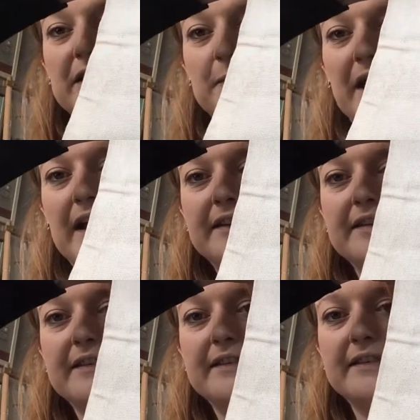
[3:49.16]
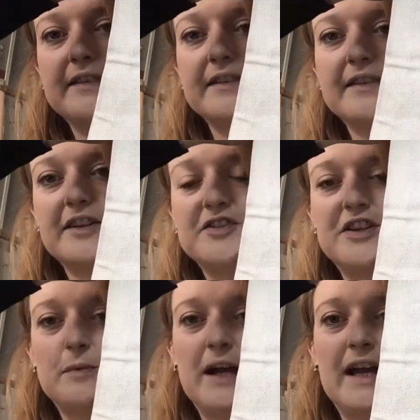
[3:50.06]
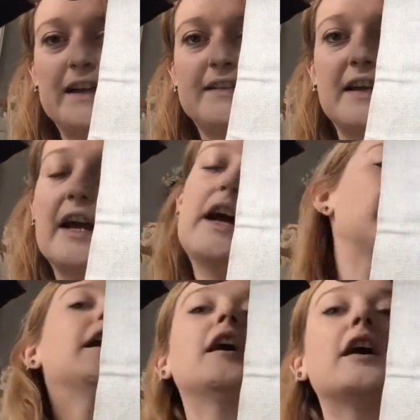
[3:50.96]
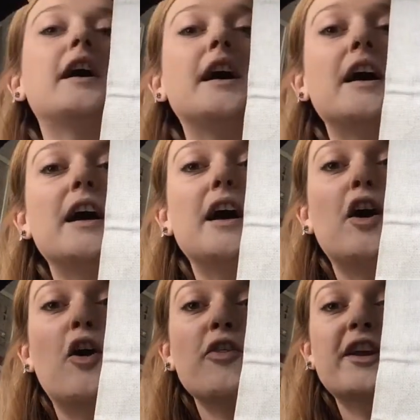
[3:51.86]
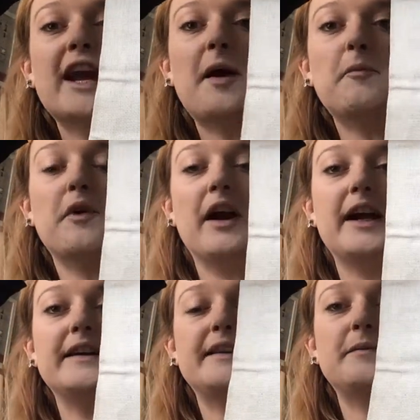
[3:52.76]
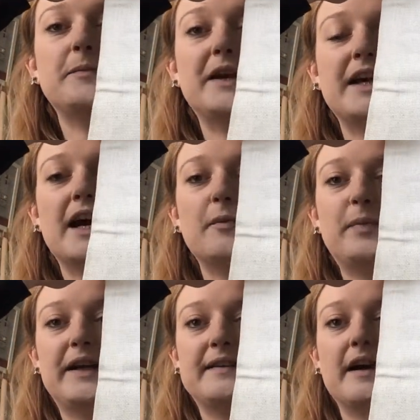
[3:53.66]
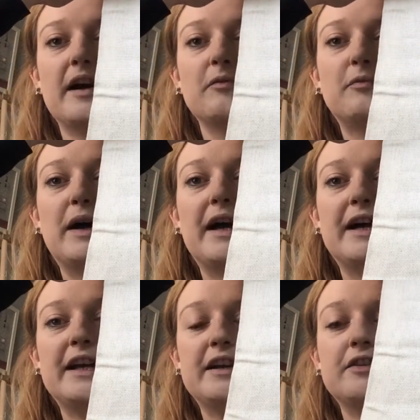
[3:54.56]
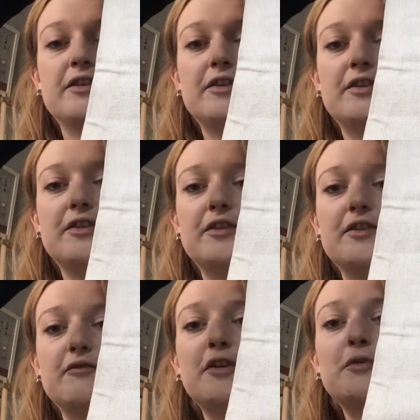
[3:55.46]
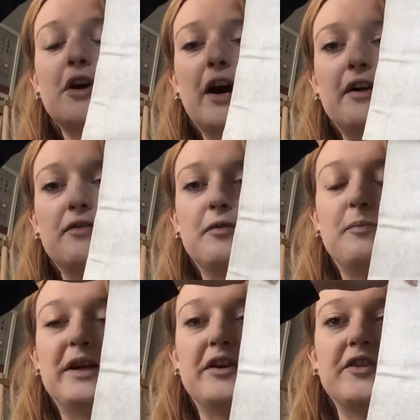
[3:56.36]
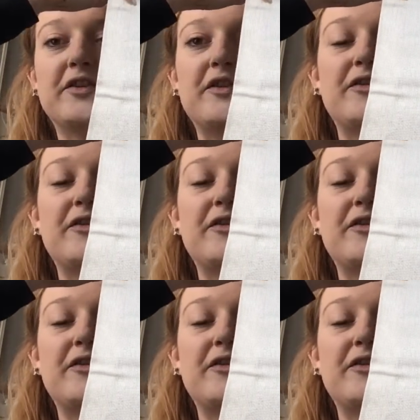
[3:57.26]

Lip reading: in the pattern that she wears. On the camera it seems to pick it up better, but in real life, because of the